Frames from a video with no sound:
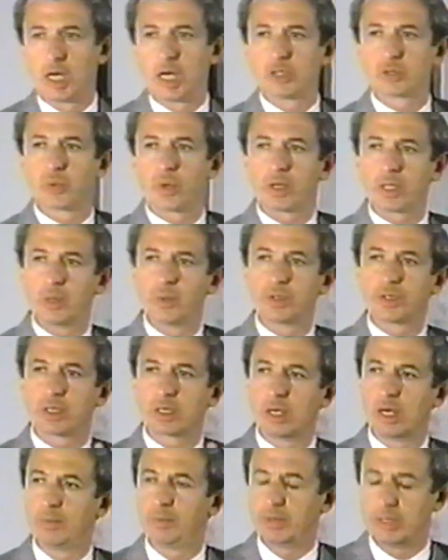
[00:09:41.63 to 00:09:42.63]
I was working with a
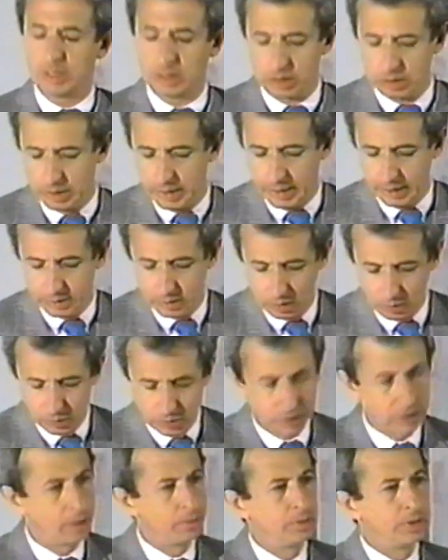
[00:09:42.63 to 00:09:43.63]
company in Atlanta that
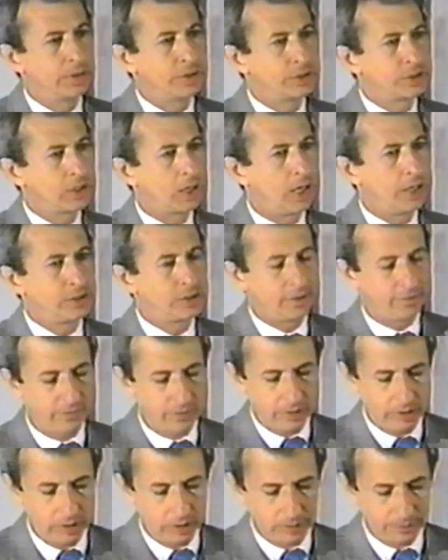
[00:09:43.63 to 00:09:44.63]
was doubling in size
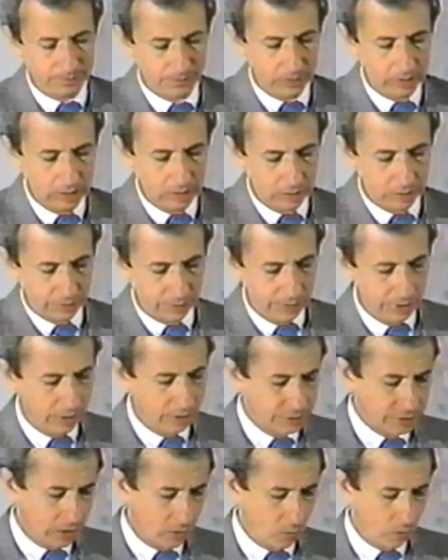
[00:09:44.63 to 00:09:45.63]
every year. 3
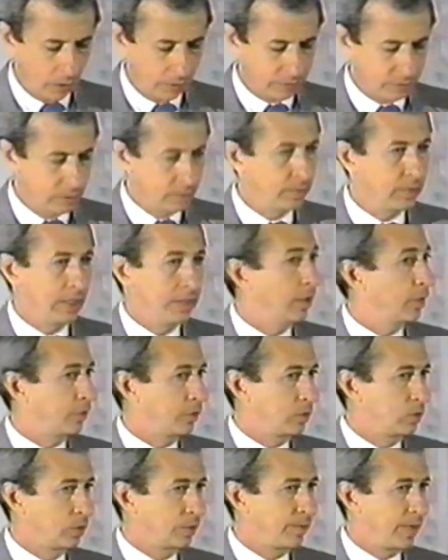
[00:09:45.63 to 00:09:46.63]
years I worked with them, it had
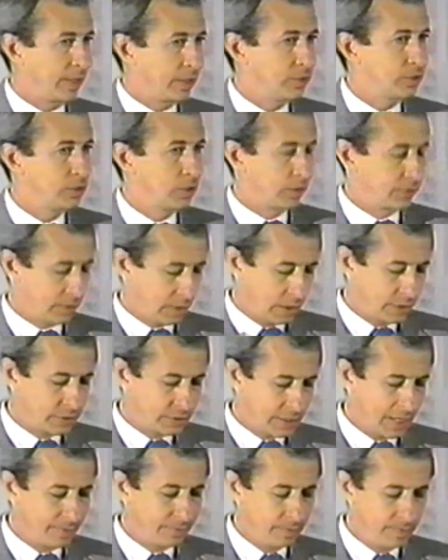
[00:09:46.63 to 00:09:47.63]
nothing to do with my consulting, I
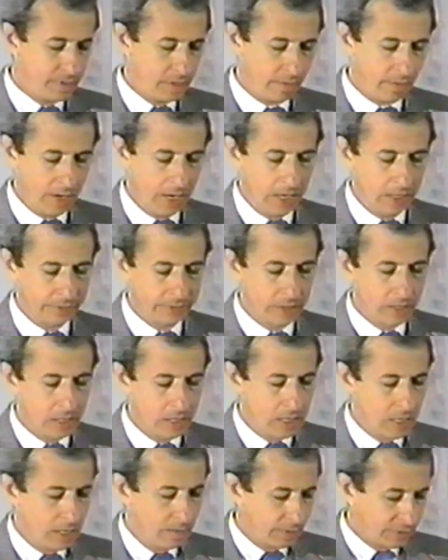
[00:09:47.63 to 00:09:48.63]
just happened to be around.
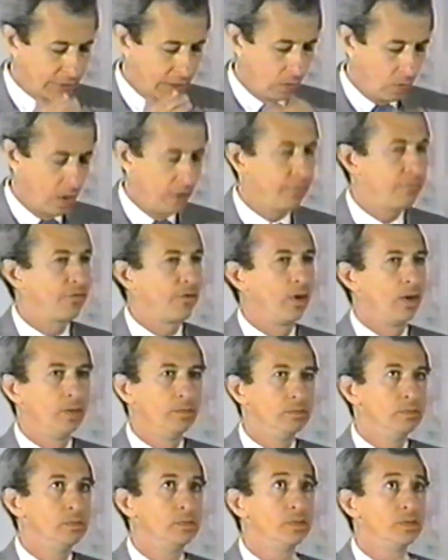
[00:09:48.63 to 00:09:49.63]
But they went
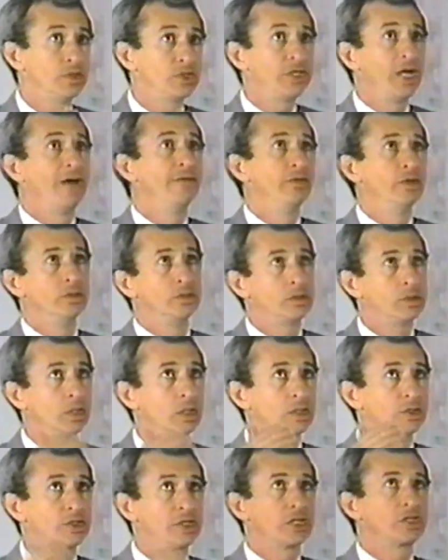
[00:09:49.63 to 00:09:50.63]
from 7
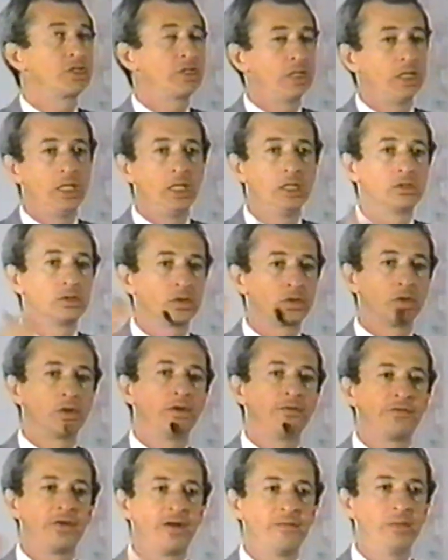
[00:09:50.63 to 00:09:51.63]
to 16 to
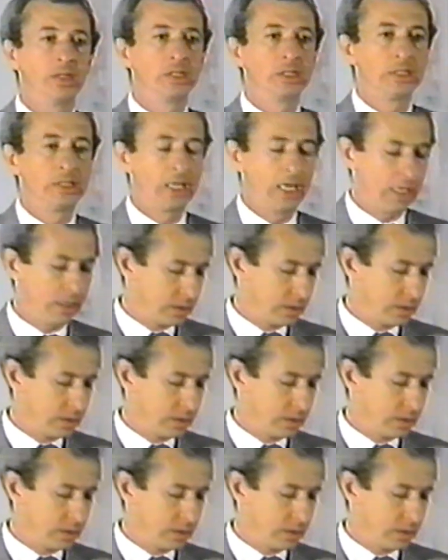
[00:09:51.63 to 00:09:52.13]
$35 million.